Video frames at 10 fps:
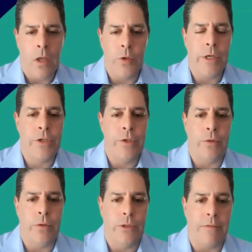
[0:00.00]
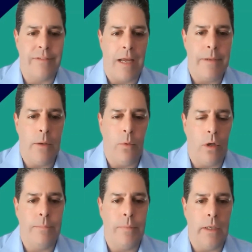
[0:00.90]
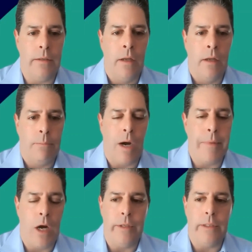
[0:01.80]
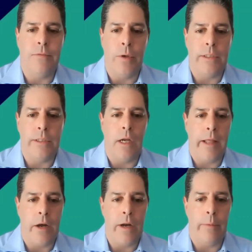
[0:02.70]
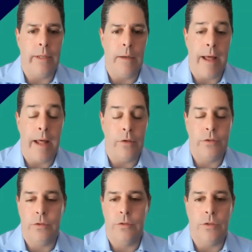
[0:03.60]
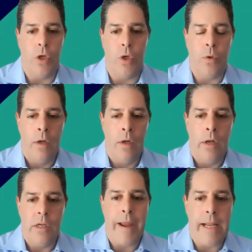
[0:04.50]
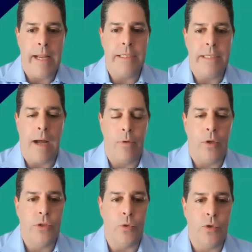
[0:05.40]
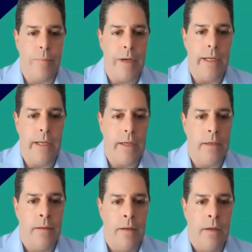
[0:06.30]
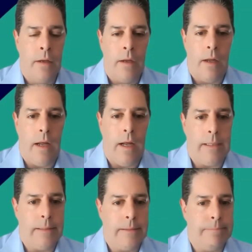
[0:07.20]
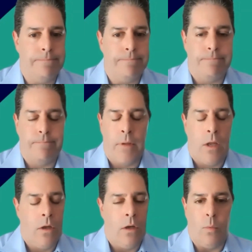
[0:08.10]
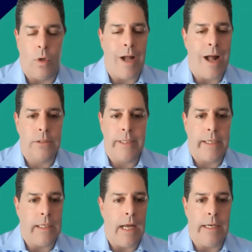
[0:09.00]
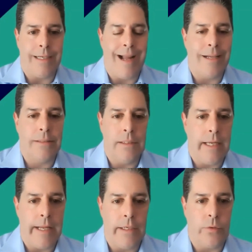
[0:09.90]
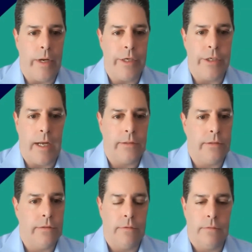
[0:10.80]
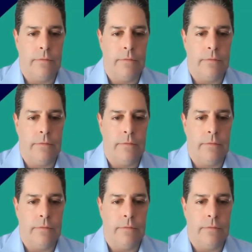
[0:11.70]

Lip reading: traditional soft IP work, but primarily it's focused on internet-related matters. So domain names, e-commerce, social media. We're constantly online, constantly taking screenshots,